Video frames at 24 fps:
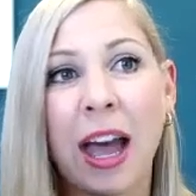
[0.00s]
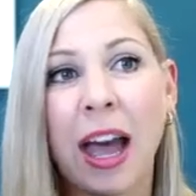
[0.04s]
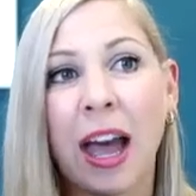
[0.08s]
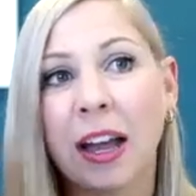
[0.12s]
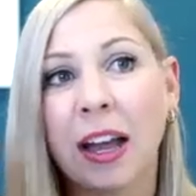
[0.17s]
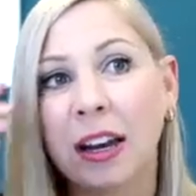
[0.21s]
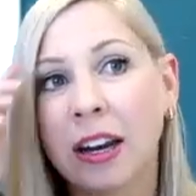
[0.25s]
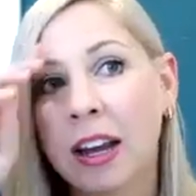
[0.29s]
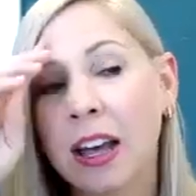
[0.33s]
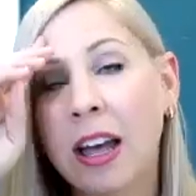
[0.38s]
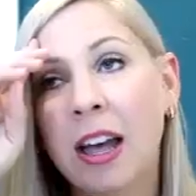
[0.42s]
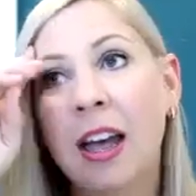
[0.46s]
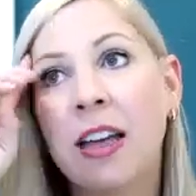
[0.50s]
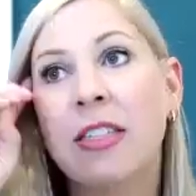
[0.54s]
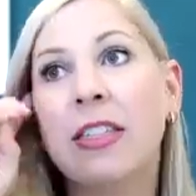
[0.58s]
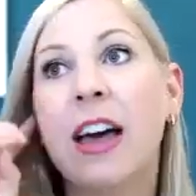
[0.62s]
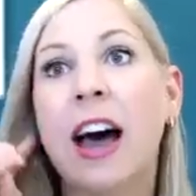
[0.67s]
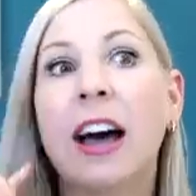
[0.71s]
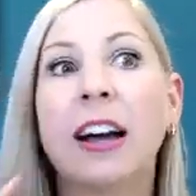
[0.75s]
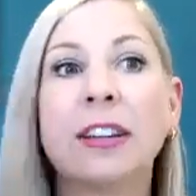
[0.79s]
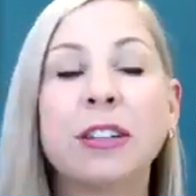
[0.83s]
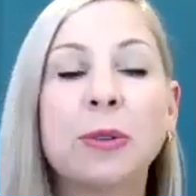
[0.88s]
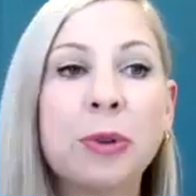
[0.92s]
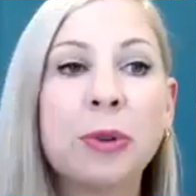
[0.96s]
And
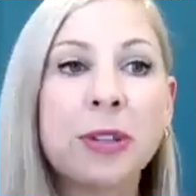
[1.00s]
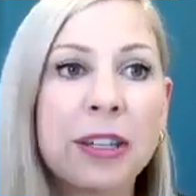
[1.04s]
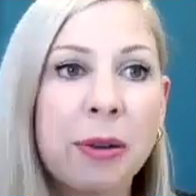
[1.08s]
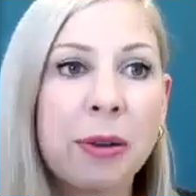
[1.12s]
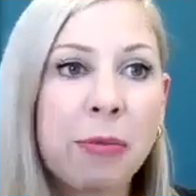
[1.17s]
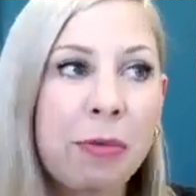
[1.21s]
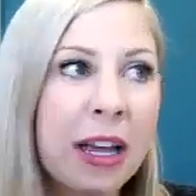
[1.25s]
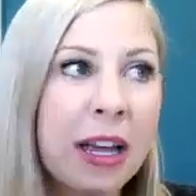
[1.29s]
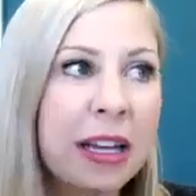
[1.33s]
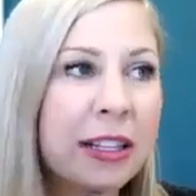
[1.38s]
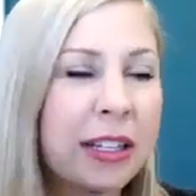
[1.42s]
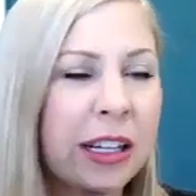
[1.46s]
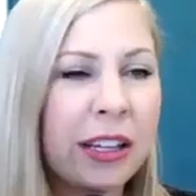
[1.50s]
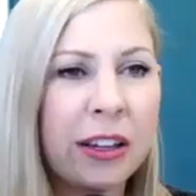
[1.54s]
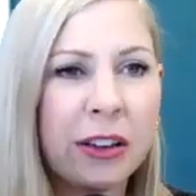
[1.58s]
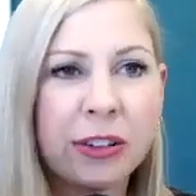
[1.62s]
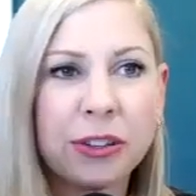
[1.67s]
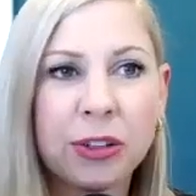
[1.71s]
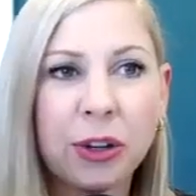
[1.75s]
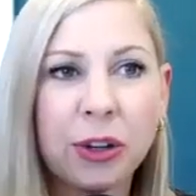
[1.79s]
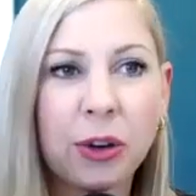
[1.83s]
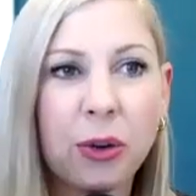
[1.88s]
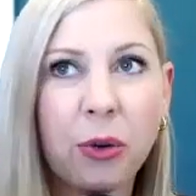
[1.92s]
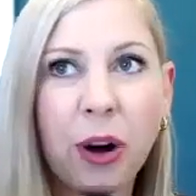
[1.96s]
that's what's amazing.
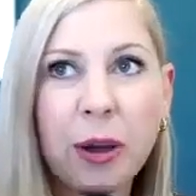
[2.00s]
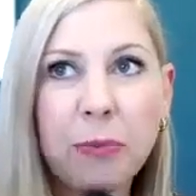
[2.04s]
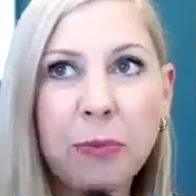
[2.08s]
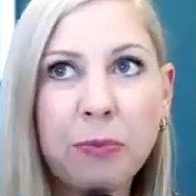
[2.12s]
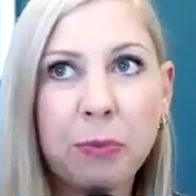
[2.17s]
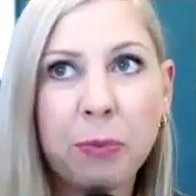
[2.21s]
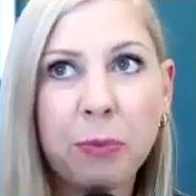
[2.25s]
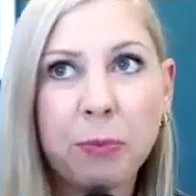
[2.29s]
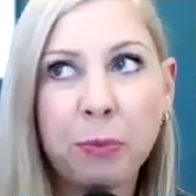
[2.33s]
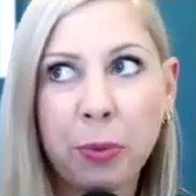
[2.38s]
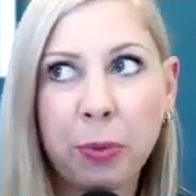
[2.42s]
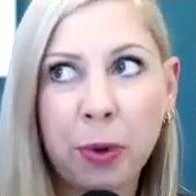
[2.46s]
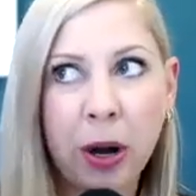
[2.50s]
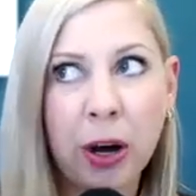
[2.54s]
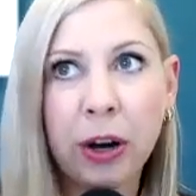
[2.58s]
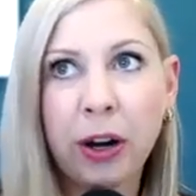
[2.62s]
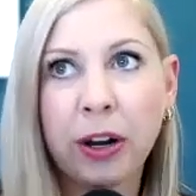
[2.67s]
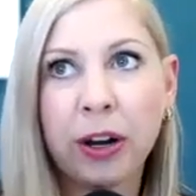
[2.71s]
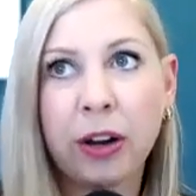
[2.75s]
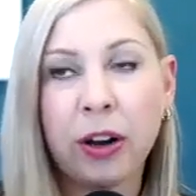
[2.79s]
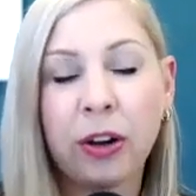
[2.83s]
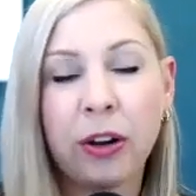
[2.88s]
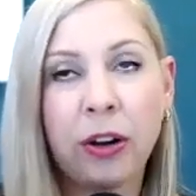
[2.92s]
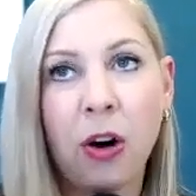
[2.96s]
There's a great
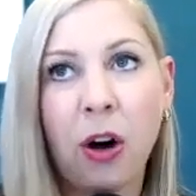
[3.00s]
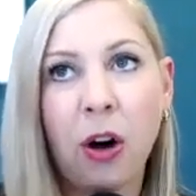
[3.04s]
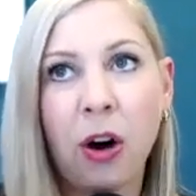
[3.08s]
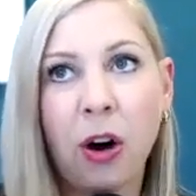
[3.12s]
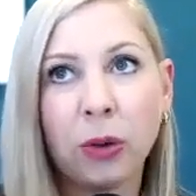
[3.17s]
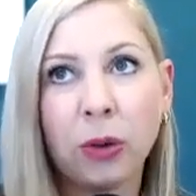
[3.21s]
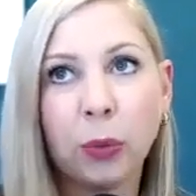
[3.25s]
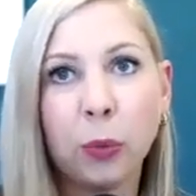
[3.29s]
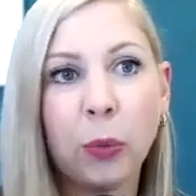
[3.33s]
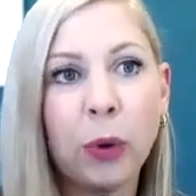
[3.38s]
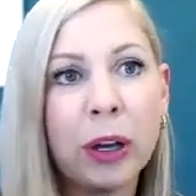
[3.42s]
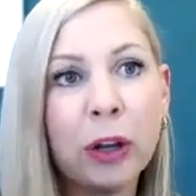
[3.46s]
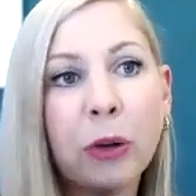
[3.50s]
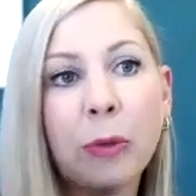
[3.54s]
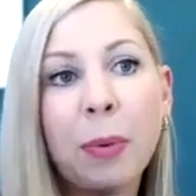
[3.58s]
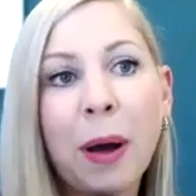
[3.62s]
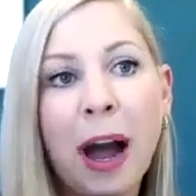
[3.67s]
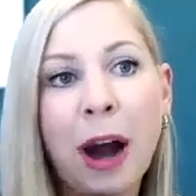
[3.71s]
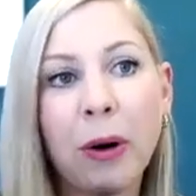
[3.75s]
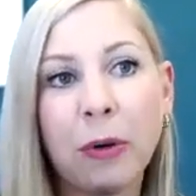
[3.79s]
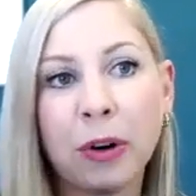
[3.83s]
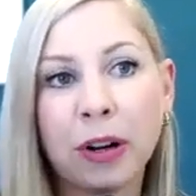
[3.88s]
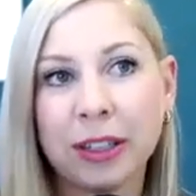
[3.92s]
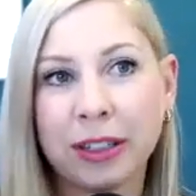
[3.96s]
book called
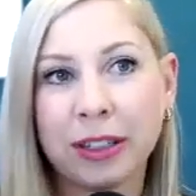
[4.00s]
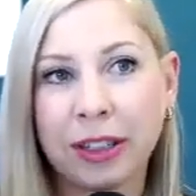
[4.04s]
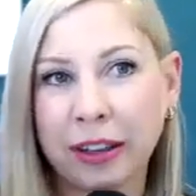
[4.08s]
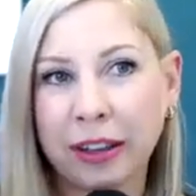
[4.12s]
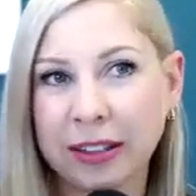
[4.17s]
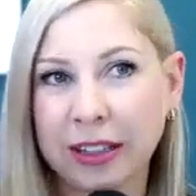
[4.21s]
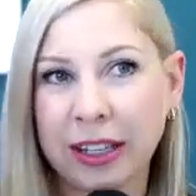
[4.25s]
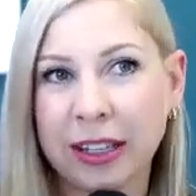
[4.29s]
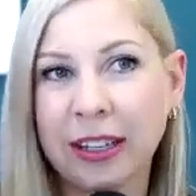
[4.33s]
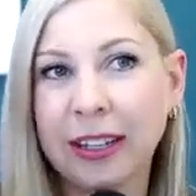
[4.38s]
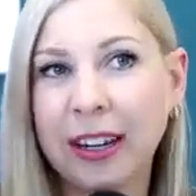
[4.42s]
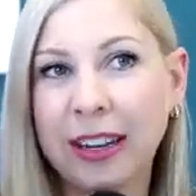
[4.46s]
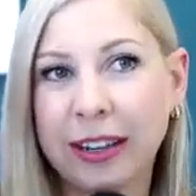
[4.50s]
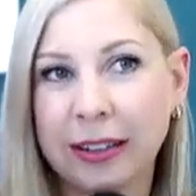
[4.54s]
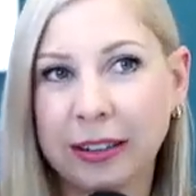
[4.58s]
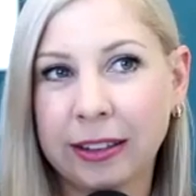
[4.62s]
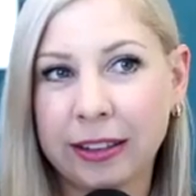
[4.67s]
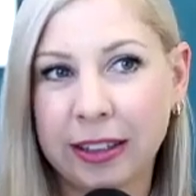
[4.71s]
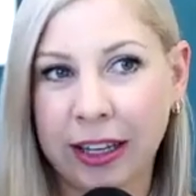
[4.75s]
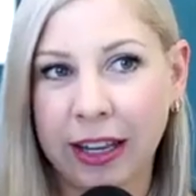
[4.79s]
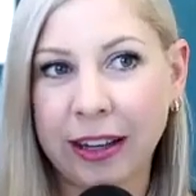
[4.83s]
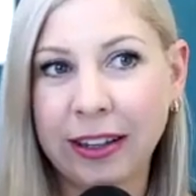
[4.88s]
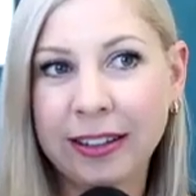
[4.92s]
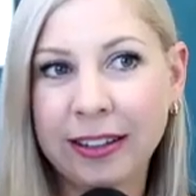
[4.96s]
Willpower Doesn't
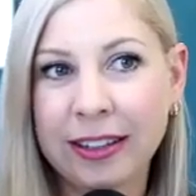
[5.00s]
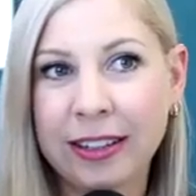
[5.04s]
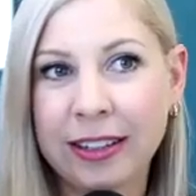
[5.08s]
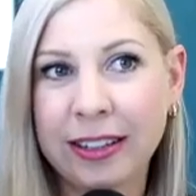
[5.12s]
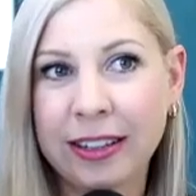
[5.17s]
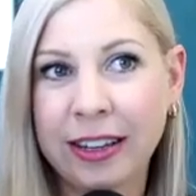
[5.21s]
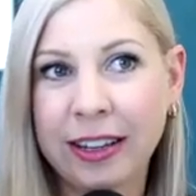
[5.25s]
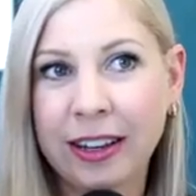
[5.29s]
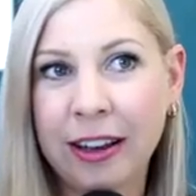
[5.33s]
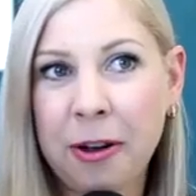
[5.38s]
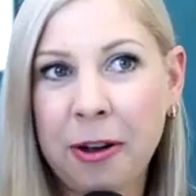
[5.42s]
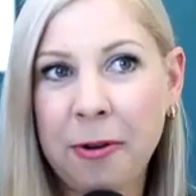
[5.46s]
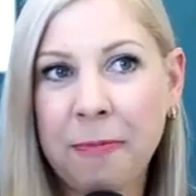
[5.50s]
Exist.